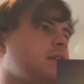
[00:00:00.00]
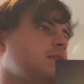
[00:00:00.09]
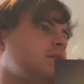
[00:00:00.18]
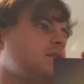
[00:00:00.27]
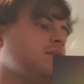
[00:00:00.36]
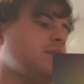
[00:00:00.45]

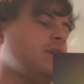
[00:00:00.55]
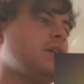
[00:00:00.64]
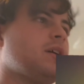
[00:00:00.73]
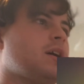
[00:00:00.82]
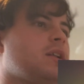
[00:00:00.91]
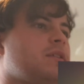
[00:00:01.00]
It's very
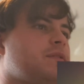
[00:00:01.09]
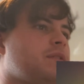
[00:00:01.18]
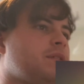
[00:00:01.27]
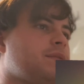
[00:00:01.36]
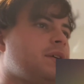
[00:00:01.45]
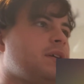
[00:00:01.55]

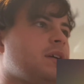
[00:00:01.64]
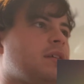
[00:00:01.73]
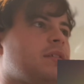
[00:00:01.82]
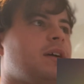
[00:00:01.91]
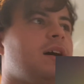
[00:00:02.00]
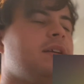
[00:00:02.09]
colorful, very
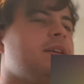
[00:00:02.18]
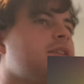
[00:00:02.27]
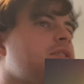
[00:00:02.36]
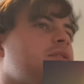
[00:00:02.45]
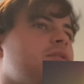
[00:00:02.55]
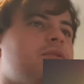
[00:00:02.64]
exotic,
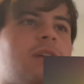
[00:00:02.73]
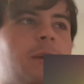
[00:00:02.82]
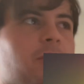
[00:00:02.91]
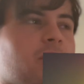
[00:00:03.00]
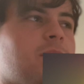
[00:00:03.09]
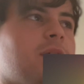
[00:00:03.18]
just
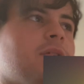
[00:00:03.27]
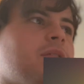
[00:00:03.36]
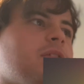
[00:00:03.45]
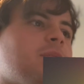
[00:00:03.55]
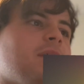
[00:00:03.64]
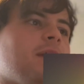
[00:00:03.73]
screams Ramon
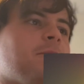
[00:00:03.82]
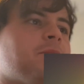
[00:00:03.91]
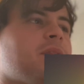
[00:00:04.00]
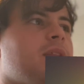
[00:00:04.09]
to me.